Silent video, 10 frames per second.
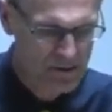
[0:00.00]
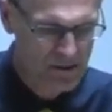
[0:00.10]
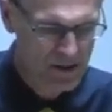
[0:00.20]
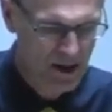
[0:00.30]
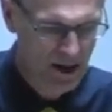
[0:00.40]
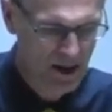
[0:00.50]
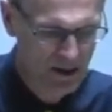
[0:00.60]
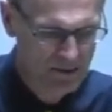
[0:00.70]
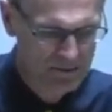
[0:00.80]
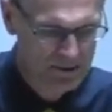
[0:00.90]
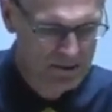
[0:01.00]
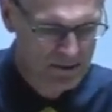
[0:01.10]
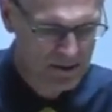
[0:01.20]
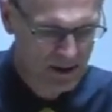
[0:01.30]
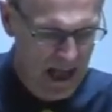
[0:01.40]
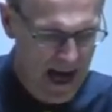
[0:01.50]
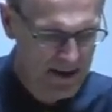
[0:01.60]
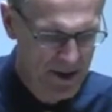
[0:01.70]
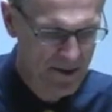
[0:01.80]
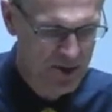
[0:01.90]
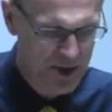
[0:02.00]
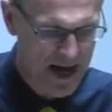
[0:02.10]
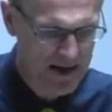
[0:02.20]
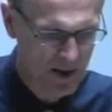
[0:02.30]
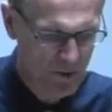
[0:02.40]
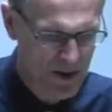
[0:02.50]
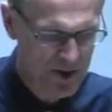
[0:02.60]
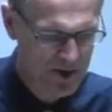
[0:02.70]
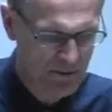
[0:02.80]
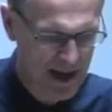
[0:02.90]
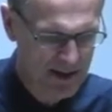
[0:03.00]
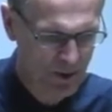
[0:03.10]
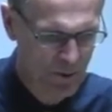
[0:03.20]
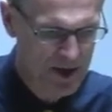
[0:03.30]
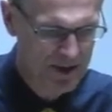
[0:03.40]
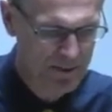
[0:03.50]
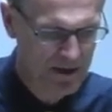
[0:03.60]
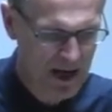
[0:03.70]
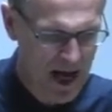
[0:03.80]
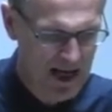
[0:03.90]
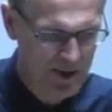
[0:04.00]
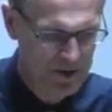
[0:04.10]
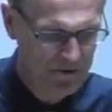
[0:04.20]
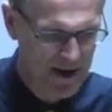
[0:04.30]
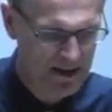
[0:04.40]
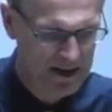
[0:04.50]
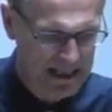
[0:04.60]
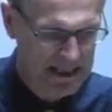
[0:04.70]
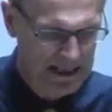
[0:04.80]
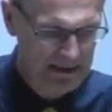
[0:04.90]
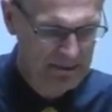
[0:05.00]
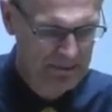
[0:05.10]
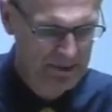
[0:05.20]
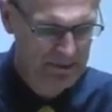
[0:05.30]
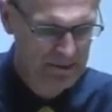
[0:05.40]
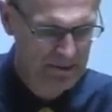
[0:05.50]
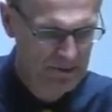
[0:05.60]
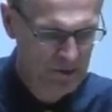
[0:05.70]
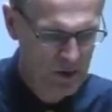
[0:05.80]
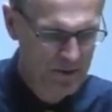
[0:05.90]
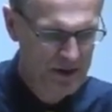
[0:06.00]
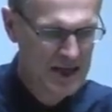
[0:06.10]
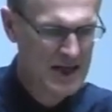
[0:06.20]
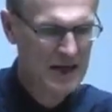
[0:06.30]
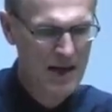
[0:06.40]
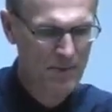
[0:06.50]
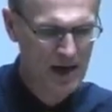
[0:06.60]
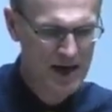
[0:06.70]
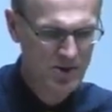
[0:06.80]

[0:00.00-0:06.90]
Uh, light, understanding of wisdom, like the wisdom of the gods was found in him whom the king Nebuchadnezzar,